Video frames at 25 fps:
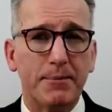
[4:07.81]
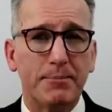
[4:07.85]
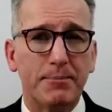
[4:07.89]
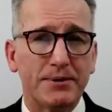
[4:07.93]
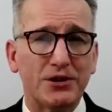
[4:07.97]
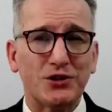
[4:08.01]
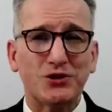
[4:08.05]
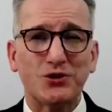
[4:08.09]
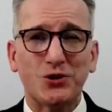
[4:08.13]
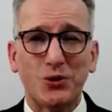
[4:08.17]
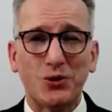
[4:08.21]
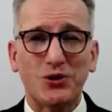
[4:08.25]
It
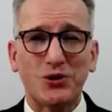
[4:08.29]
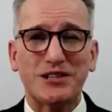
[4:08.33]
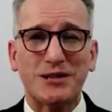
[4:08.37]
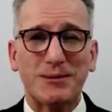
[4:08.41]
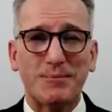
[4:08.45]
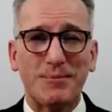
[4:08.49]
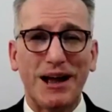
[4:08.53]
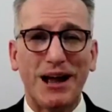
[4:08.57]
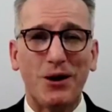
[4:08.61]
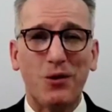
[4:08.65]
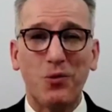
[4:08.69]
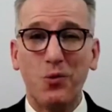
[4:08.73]
is always
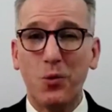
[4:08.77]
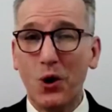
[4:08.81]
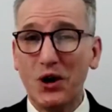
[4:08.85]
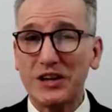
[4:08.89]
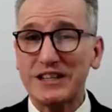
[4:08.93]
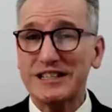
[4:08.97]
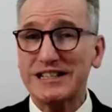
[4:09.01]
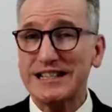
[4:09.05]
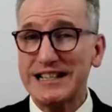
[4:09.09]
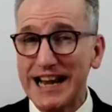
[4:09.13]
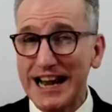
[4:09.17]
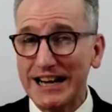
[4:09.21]
about
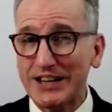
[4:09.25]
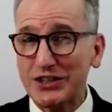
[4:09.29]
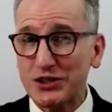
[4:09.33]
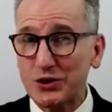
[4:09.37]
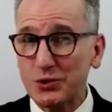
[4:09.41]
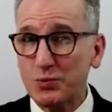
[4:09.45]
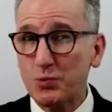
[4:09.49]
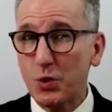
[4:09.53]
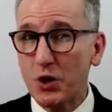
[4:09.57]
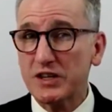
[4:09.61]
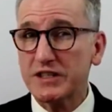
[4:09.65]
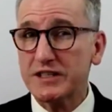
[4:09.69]
what's next,
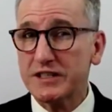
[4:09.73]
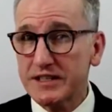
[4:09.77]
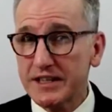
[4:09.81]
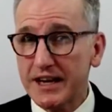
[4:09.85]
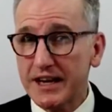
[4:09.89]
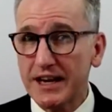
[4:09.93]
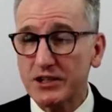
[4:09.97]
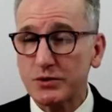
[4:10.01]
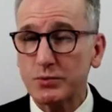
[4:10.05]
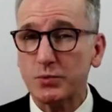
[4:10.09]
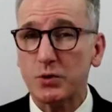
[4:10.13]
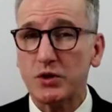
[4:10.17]

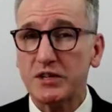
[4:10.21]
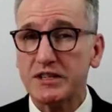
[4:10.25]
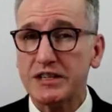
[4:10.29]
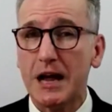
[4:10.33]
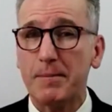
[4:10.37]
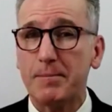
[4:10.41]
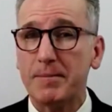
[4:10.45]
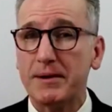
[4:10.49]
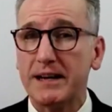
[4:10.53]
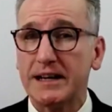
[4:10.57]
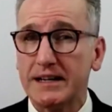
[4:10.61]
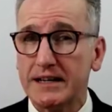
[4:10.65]
what's
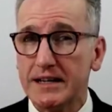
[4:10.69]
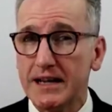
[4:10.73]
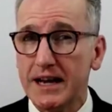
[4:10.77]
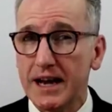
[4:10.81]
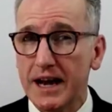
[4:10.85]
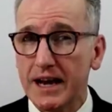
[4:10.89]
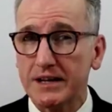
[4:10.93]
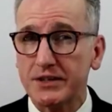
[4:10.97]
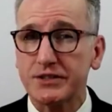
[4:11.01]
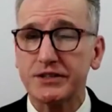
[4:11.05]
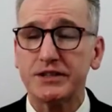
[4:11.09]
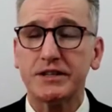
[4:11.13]
happening
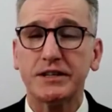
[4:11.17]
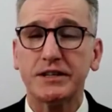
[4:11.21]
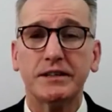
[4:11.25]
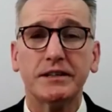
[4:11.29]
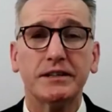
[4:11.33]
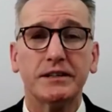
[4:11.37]
next.